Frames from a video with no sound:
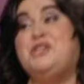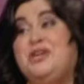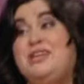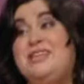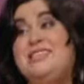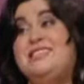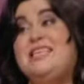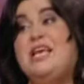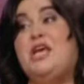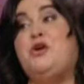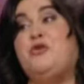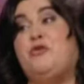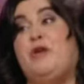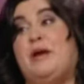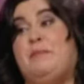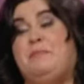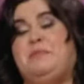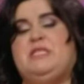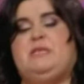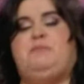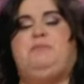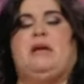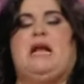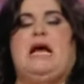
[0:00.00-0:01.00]
was going to say
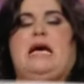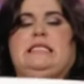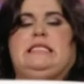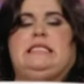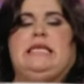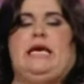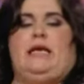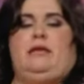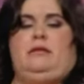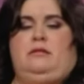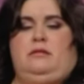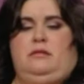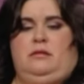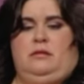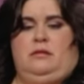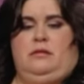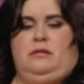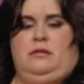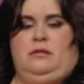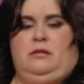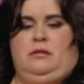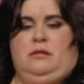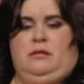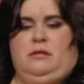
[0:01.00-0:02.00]
Crips, but I said.
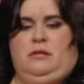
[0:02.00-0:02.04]
Blood.